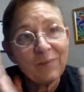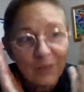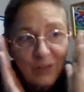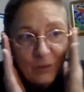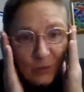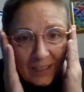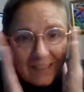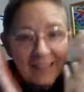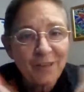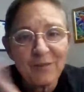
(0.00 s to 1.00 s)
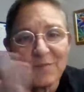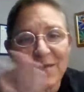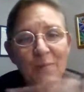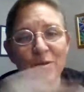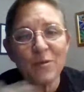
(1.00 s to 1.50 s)
When you look at life from
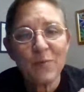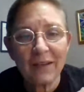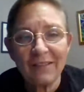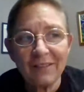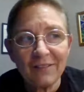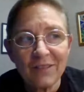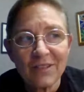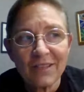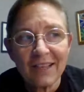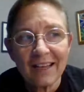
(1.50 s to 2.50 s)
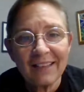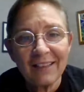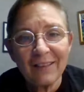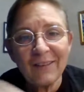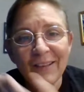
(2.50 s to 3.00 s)
that perspective, you just kind of
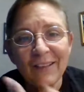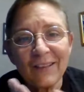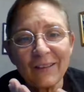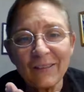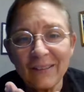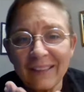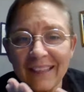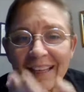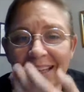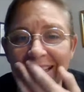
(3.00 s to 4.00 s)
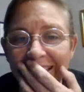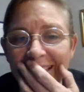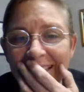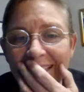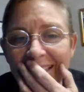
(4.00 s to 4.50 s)
go, oh,
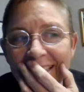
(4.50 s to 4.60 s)
yeah,